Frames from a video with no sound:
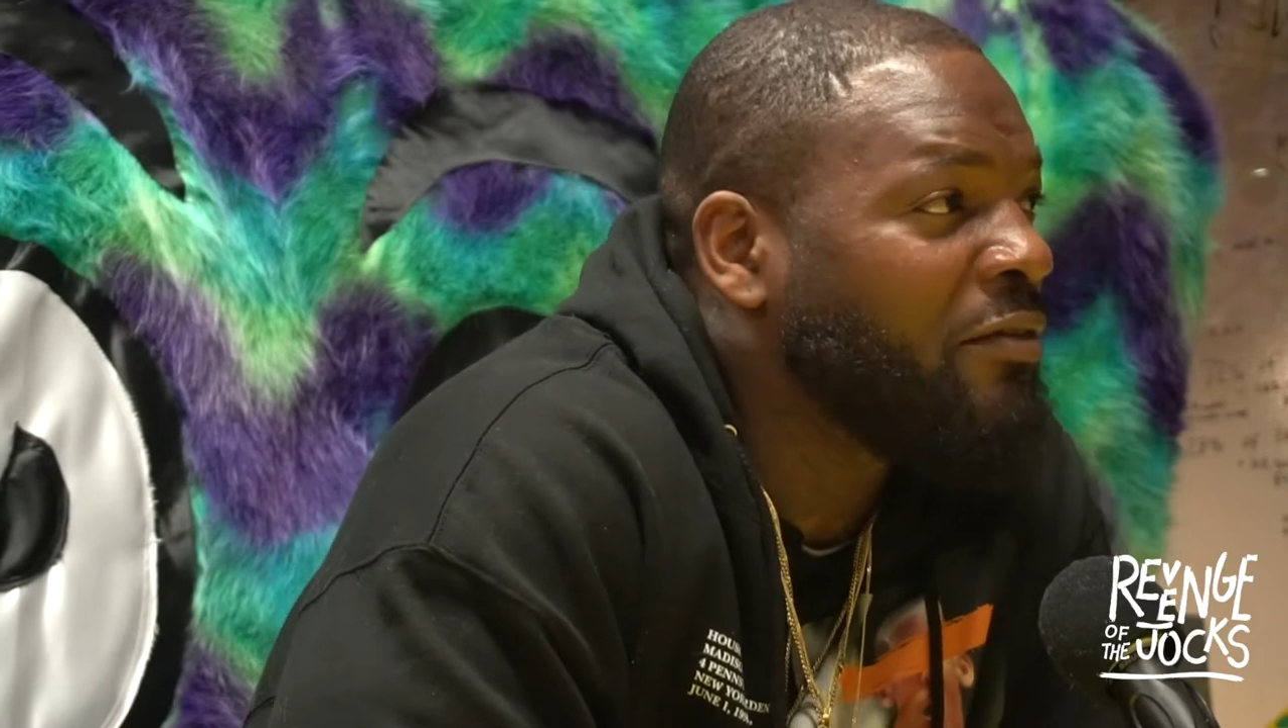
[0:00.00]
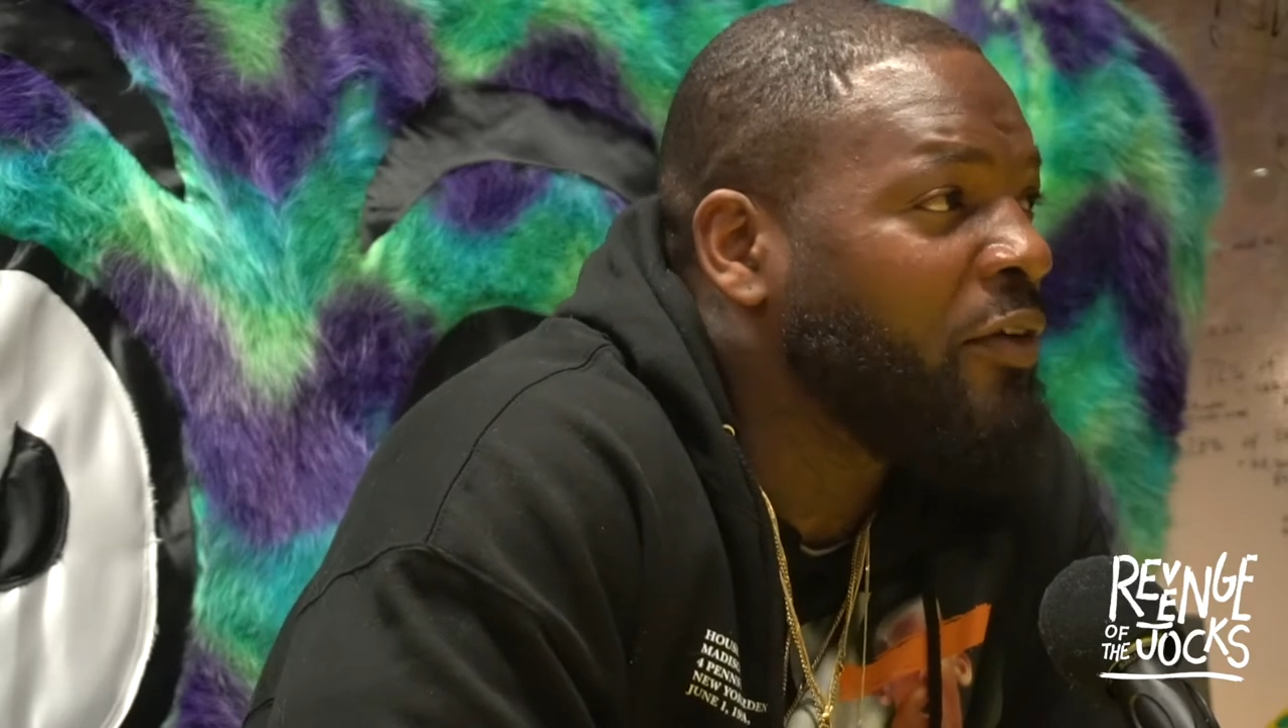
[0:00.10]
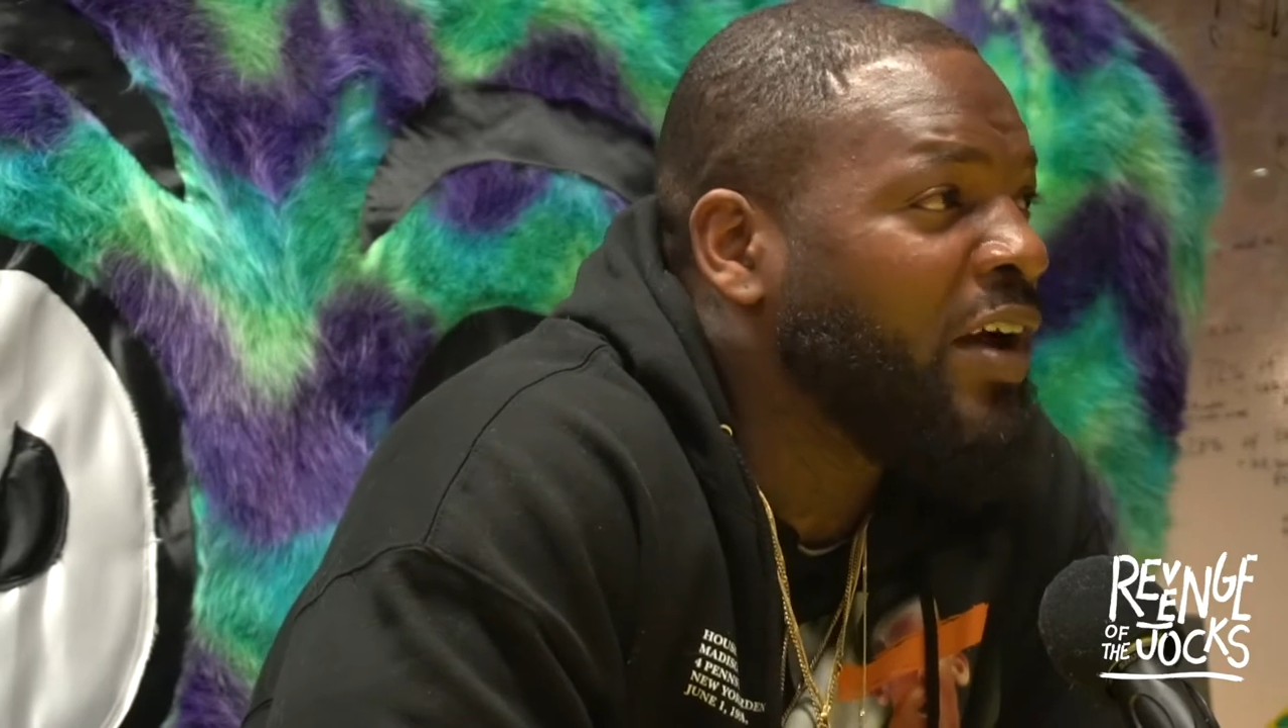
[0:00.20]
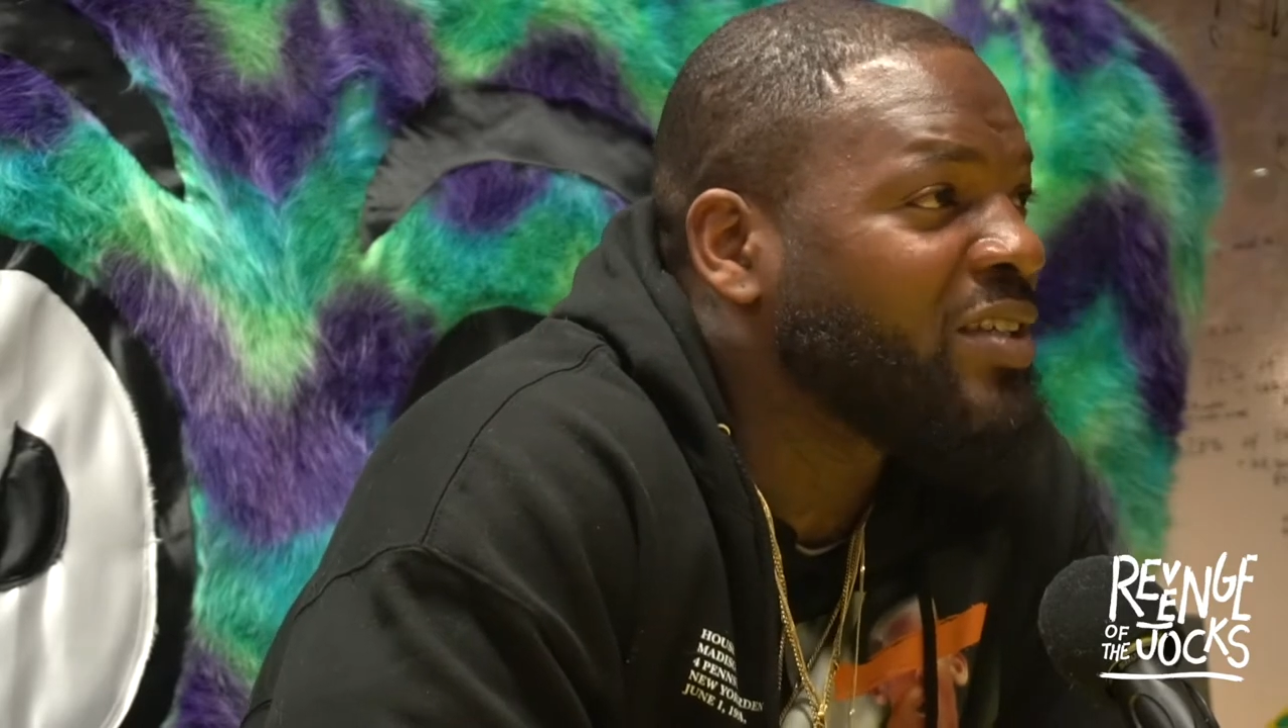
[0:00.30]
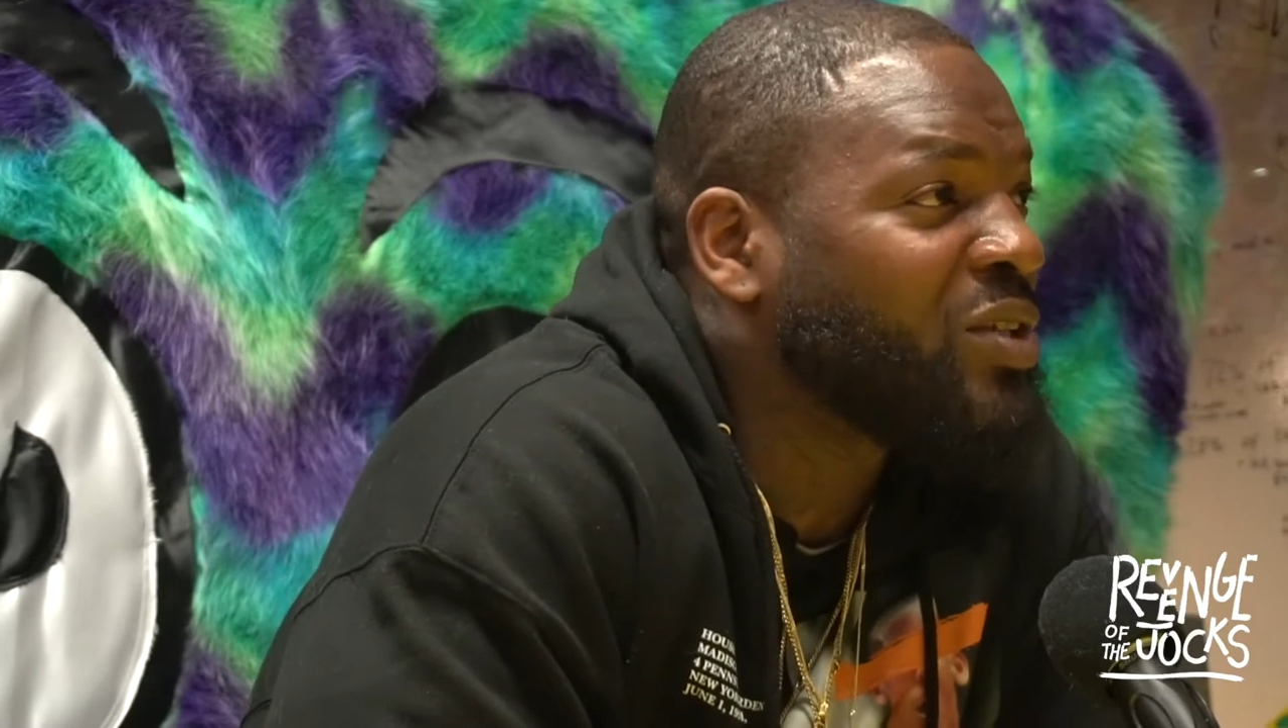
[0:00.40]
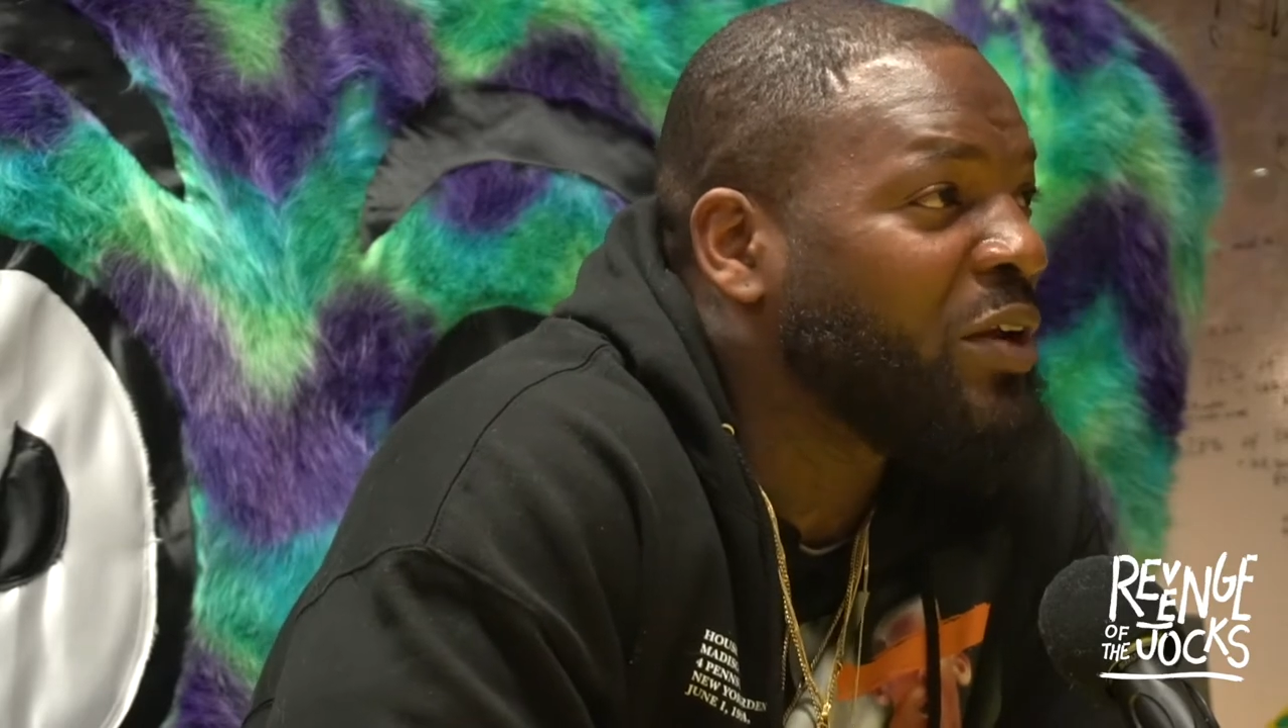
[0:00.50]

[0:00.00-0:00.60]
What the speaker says: they're friends,